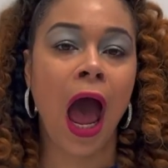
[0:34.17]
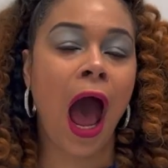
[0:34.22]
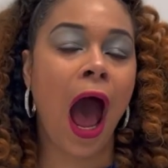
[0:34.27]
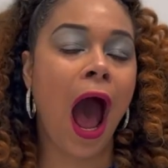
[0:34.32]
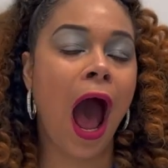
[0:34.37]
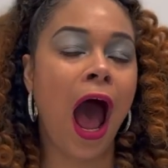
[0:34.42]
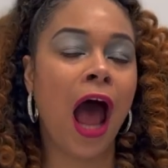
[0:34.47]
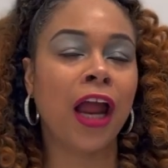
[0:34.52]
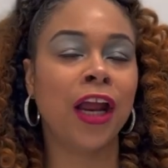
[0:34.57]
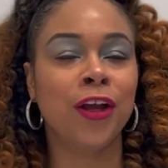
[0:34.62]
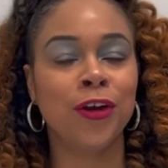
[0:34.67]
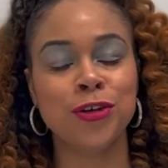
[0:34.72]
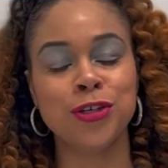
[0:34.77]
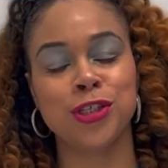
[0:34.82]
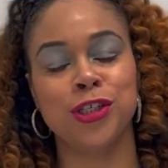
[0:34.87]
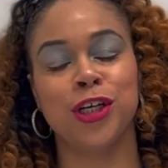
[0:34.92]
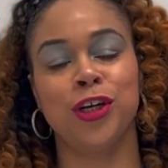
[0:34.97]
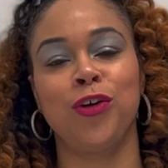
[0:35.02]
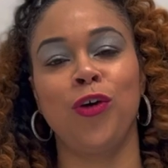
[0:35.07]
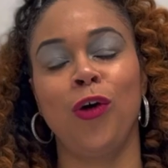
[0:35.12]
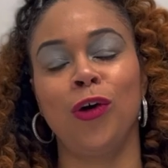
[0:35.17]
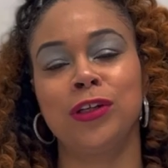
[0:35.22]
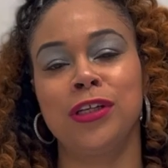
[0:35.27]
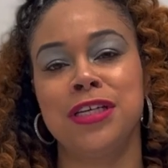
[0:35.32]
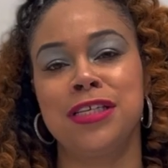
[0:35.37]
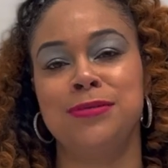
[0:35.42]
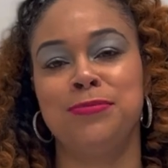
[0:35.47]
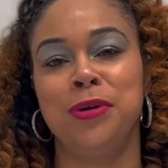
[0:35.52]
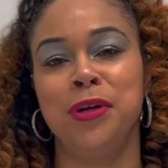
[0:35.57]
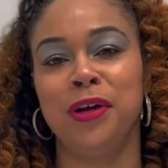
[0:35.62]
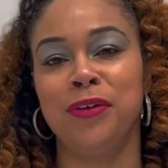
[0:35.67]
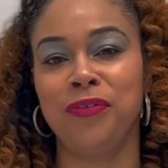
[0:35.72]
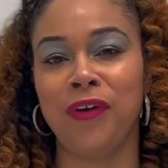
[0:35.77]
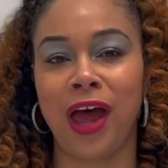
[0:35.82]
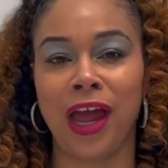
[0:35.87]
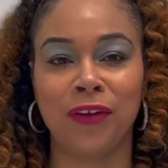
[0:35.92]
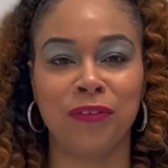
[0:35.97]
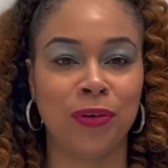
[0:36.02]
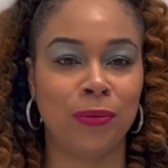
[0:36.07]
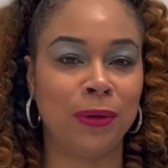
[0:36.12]
I usually call this
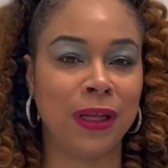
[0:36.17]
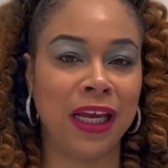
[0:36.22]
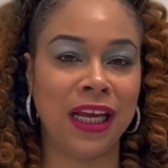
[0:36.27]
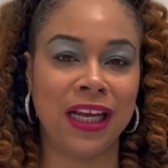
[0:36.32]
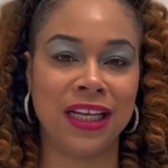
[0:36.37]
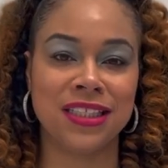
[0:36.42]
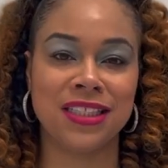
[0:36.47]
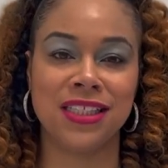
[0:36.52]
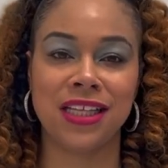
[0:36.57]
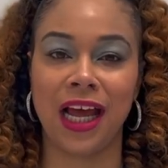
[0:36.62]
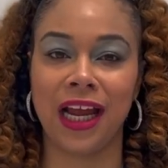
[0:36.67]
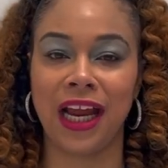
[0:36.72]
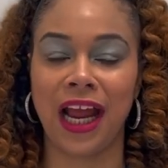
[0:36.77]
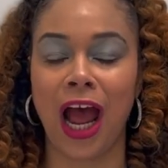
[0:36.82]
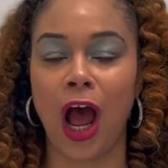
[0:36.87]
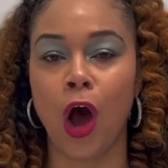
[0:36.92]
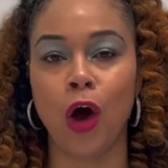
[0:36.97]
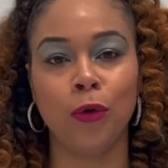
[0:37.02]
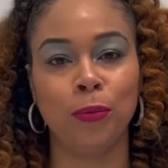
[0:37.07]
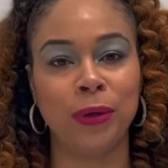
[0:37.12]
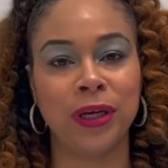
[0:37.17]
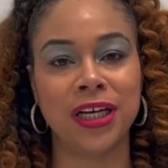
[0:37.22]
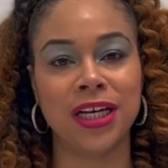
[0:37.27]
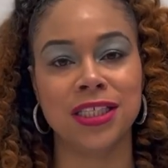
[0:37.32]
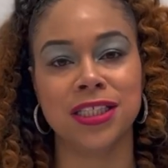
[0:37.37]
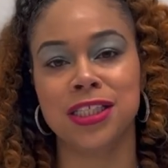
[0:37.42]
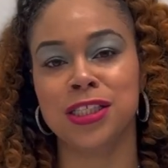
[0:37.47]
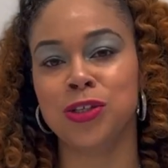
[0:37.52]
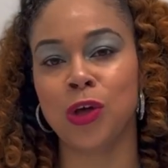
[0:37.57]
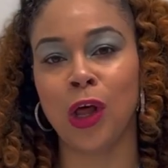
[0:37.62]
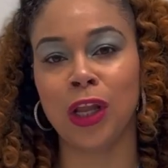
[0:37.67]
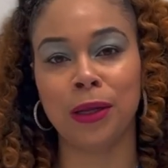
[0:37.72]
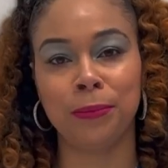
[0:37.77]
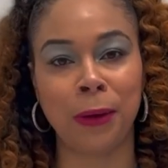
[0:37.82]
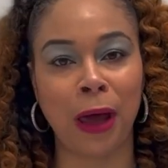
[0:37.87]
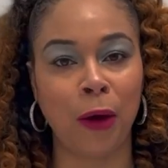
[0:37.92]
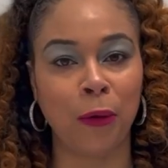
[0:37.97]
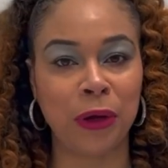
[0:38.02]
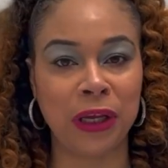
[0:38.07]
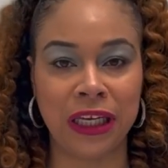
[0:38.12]
beautifying from the inside out because it's all
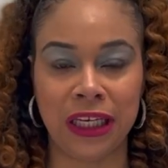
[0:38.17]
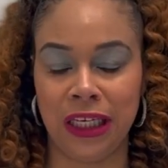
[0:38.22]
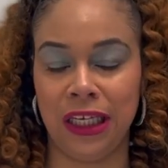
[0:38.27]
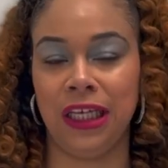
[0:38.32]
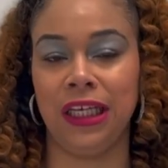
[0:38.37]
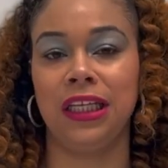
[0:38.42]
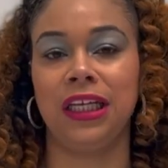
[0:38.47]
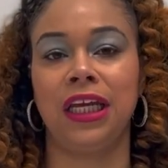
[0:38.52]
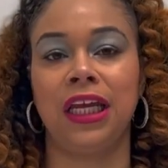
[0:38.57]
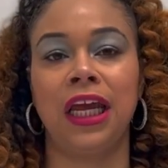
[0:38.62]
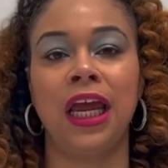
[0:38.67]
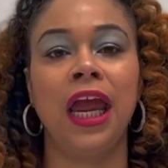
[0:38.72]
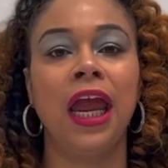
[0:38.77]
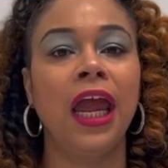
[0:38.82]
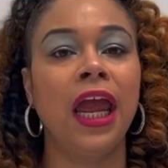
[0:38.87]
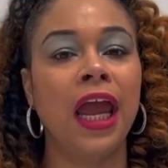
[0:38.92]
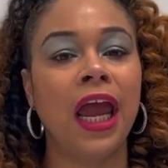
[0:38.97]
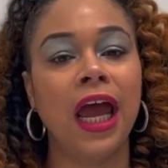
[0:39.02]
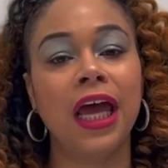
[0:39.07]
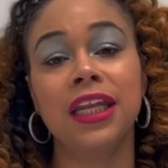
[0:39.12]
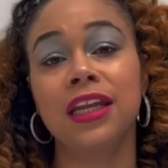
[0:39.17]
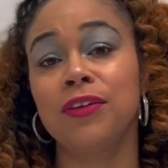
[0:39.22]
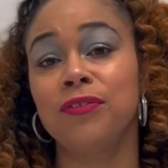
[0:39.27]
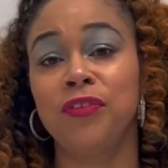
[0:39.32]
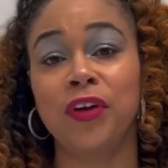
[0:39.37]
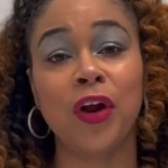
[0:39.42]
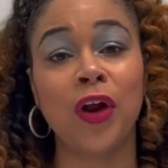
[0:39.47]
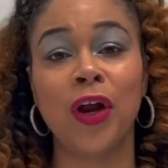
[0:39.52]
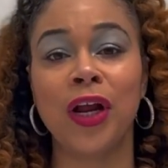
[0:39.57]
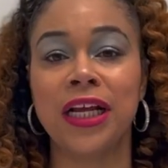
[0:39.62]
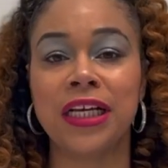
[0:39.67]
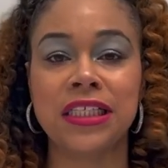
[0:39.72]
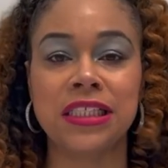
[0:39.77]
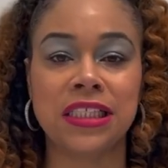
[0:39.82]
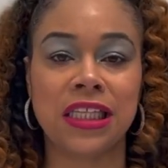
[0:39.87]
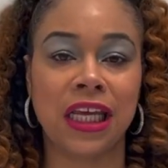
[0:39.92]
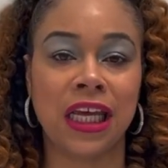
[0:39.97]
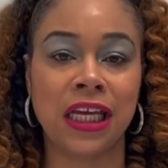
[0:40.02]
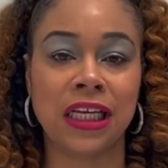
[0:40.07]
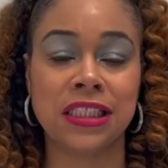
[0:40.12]
about healing and the various
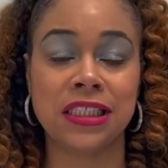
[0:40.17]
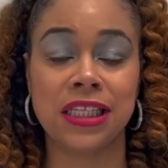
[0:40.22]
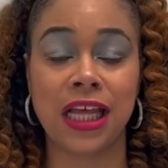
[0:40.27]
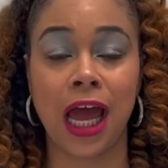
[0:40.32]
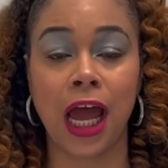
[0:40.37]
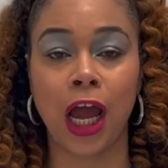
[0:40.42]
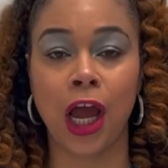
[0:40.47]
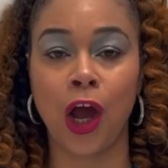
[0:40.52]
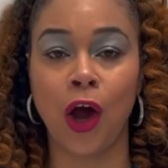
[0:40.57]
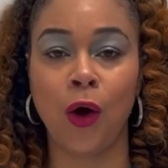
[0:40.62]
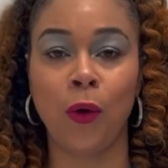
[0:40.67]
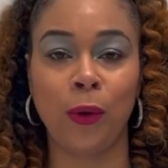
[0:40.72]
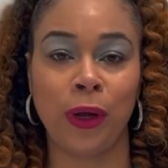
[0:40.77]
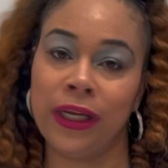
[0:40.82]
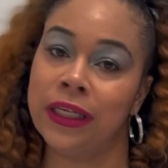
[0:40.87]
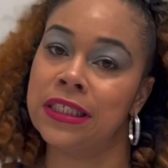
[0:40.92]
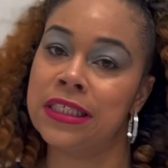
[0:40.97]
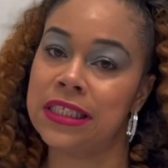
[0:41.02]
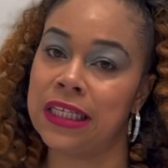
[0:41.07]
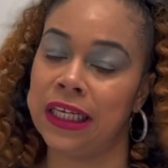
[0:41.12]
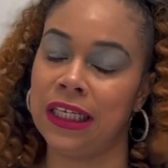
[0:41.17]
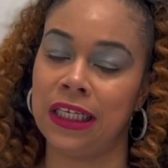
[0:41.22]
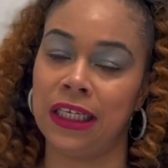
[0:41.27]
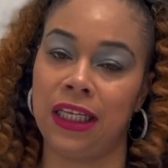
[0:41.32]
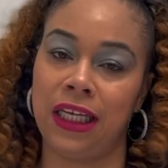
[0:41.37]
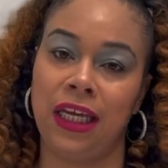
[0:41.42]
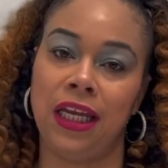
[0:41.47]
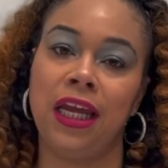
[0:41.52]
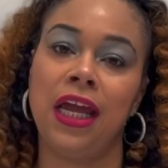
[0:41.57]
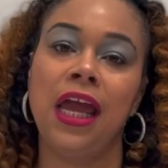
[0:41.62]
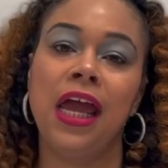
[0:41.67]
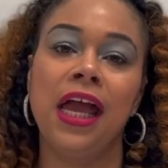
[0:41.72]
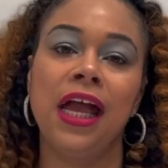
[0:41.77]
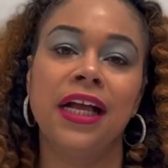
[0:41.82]
things that go into healing.